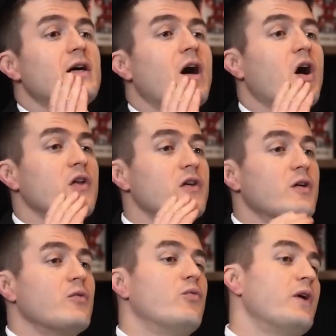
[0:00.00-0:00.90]
Are
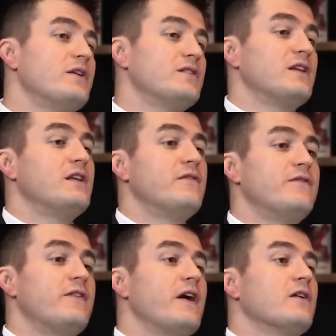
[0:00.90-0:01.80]
there ways that he
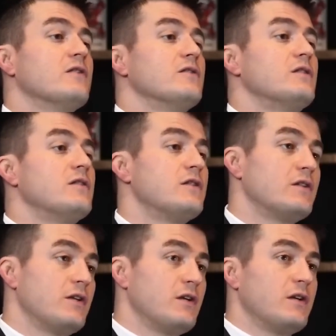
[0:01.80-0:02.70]
failed?
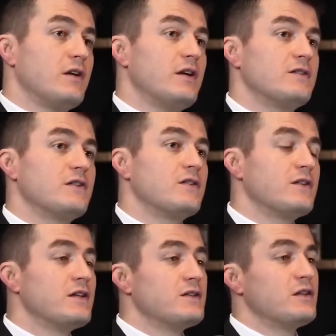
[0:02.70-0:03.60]
Is there
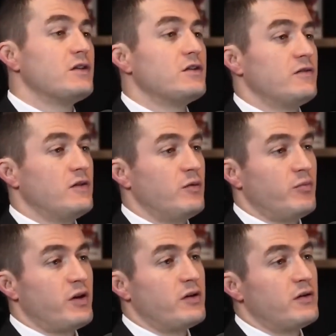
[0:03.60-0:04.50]
things he could have done
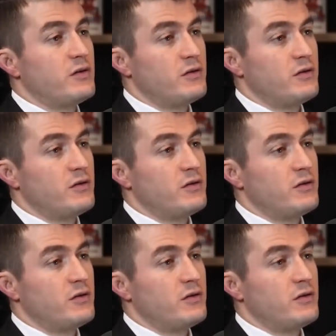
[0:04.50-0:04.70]
better?